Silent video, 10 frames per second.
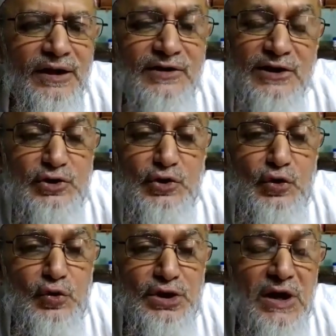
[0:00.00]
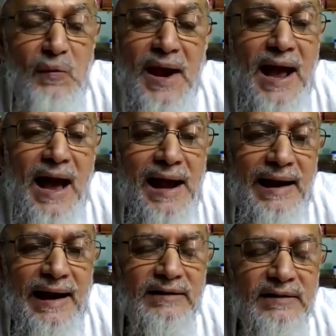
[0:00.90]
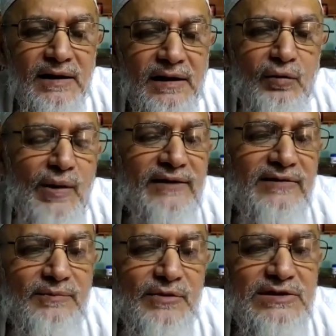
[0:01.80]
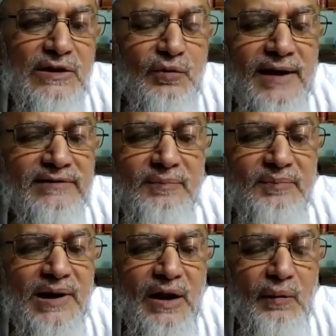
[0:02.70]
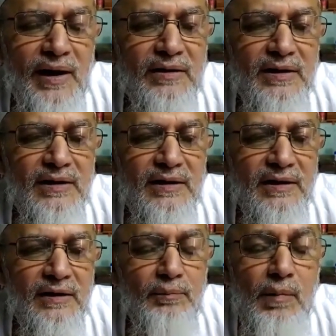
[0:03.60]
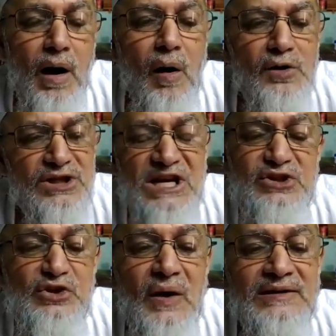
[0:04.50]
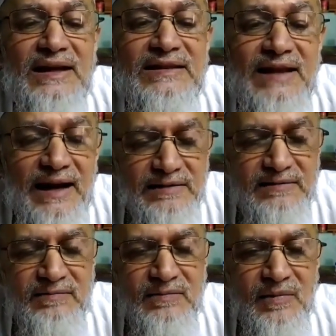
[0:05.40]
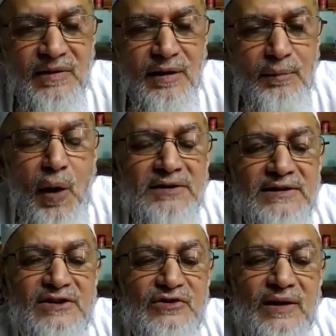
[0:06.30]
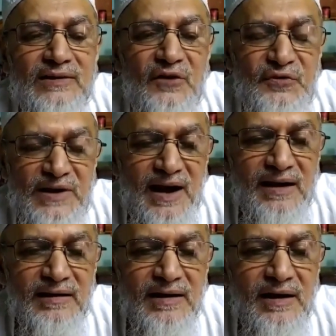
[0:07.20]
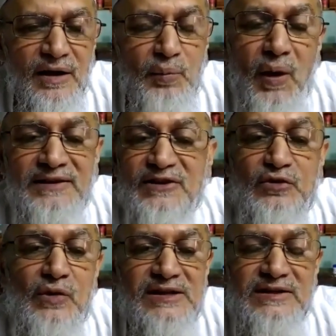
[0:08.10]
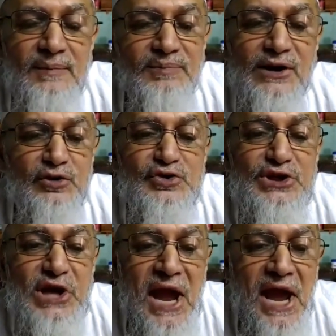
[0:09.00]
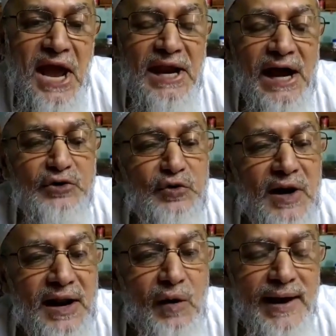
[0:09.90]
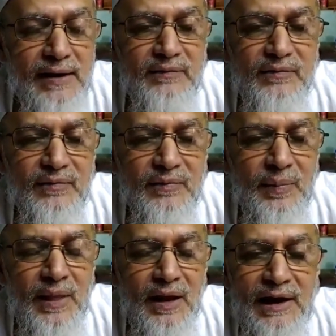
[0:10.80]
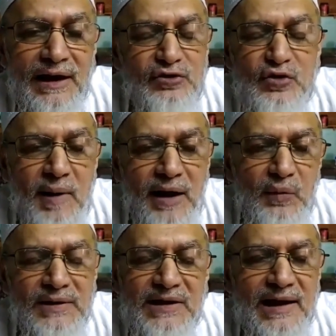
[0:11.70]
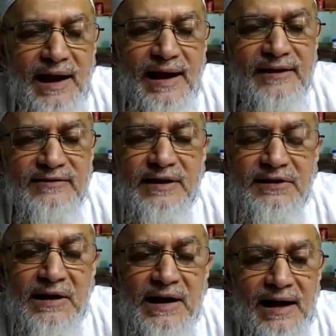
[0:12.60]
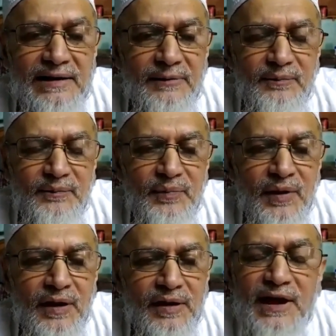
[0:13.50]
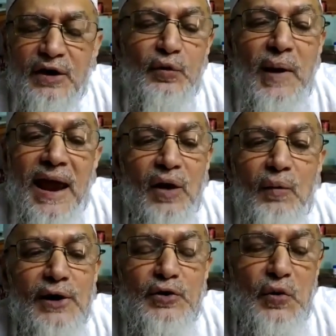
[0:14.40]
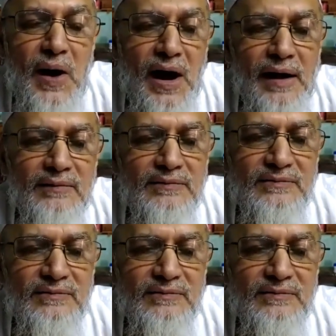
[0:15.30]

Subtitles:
just to give you a highlight. We as a Muslim, we as a believer, maut is not the threat, maut is not the fear, maut is not something to scare or to run away. Allah subhanahu wa ta'ala has said clearly that wherever you are